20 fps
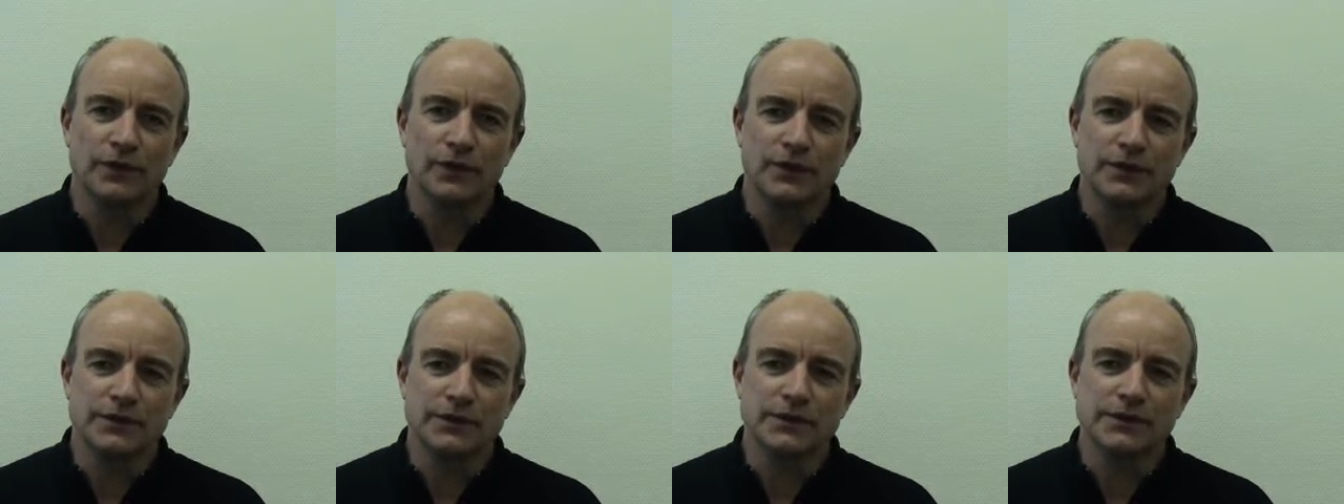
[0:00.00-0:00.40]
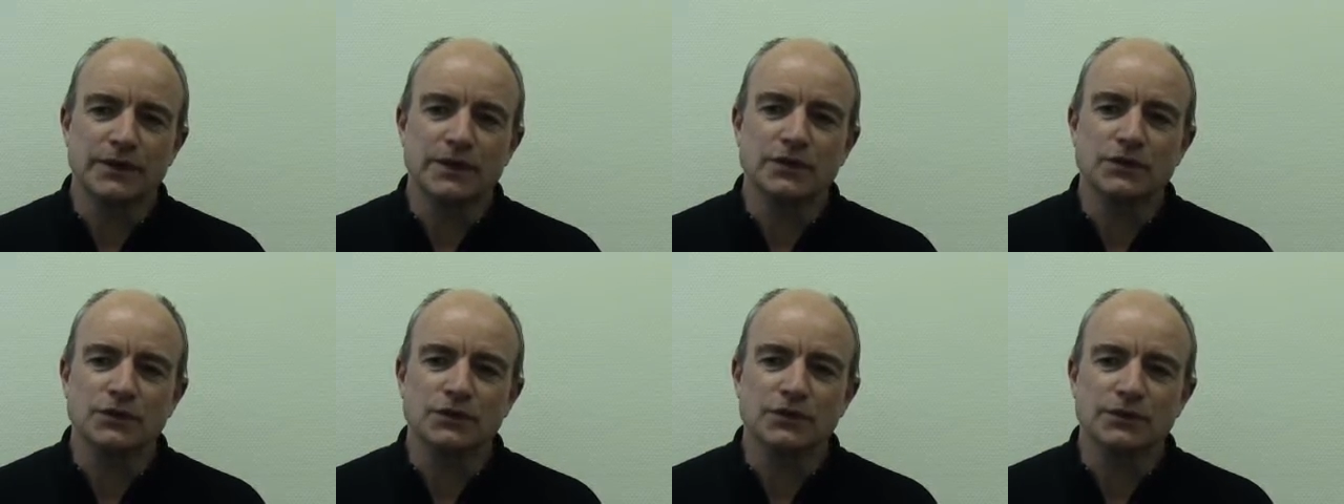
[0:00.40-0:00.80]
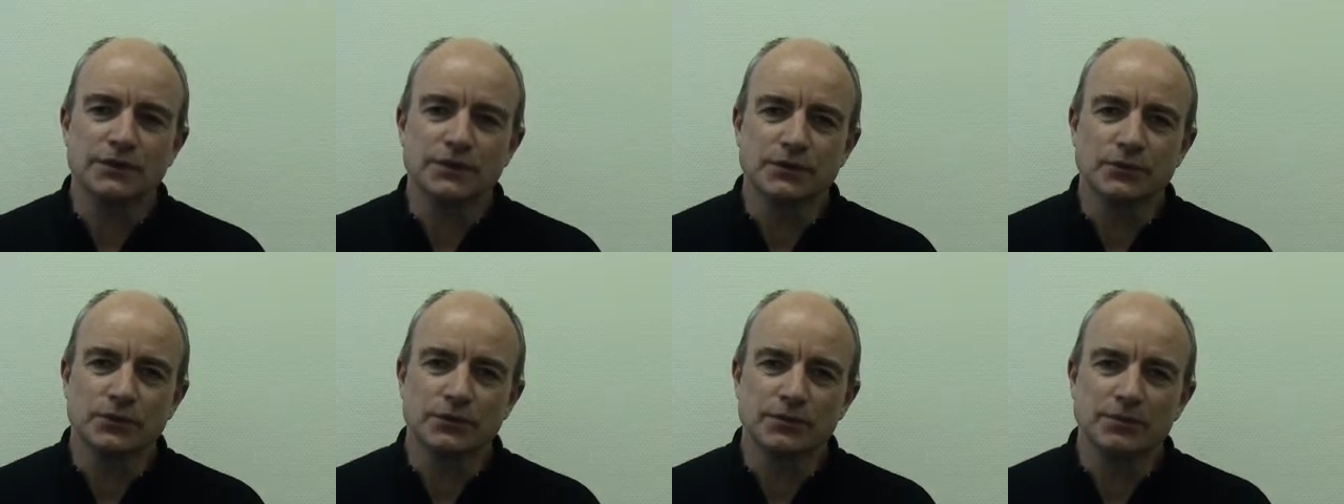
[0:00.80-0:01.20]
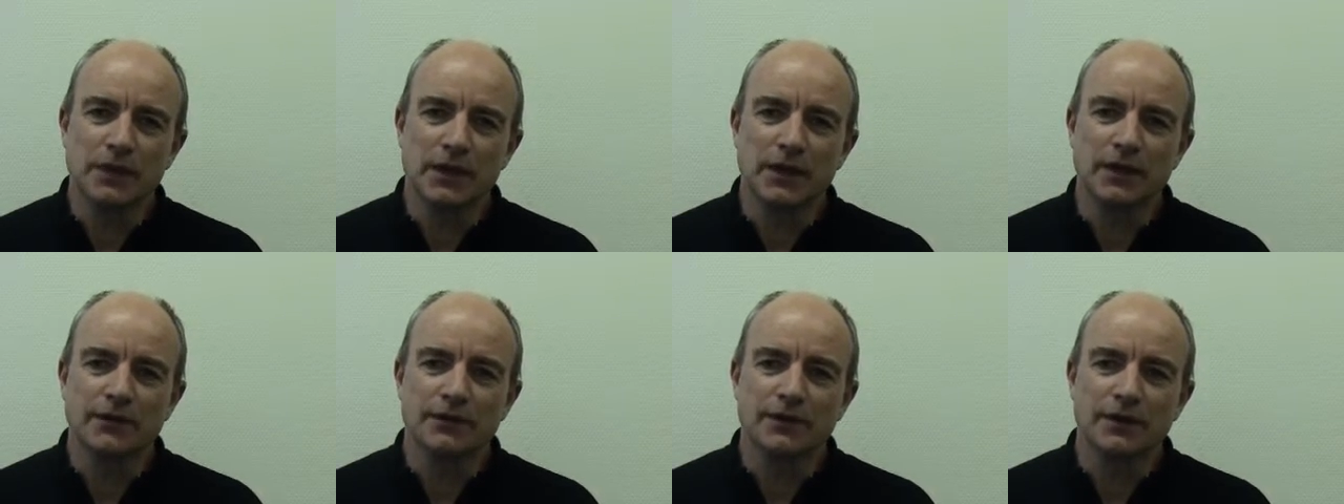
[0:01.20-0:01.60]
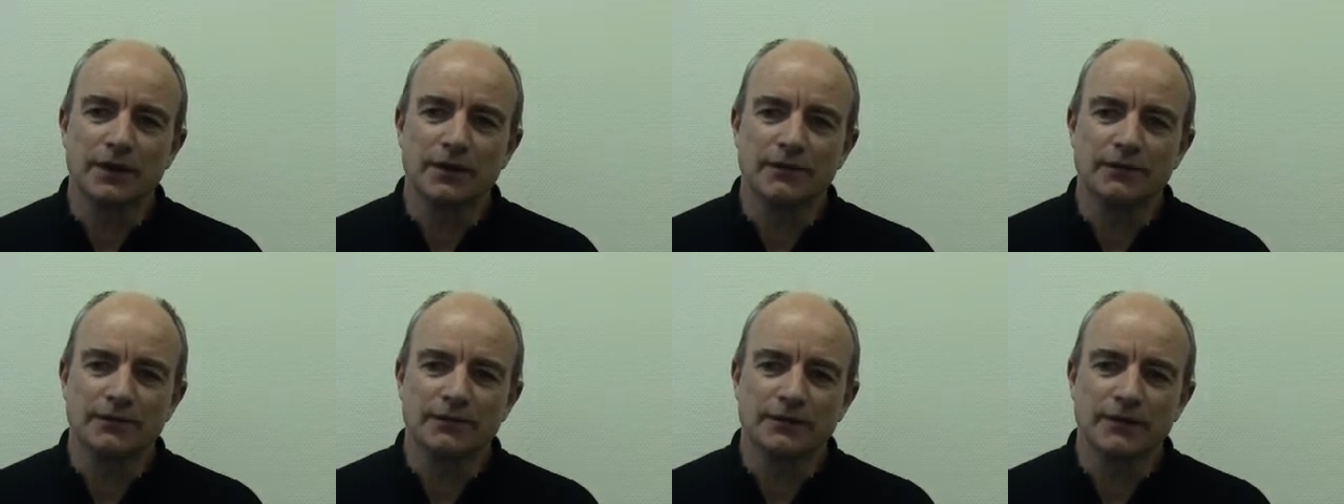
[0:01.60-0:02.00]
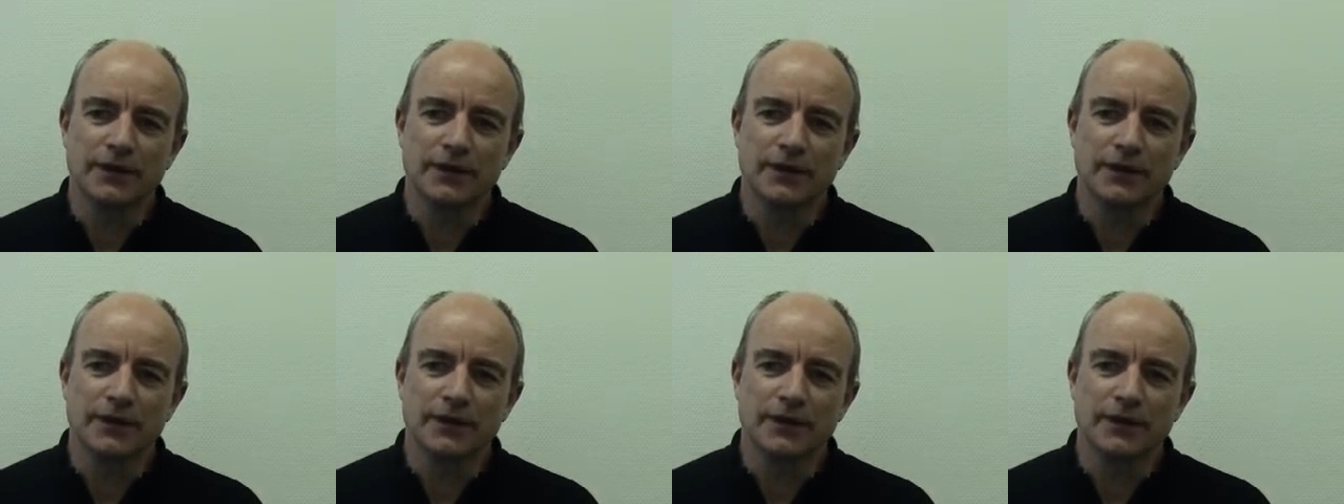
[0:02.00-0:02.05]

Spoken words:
the distinctions that was made that I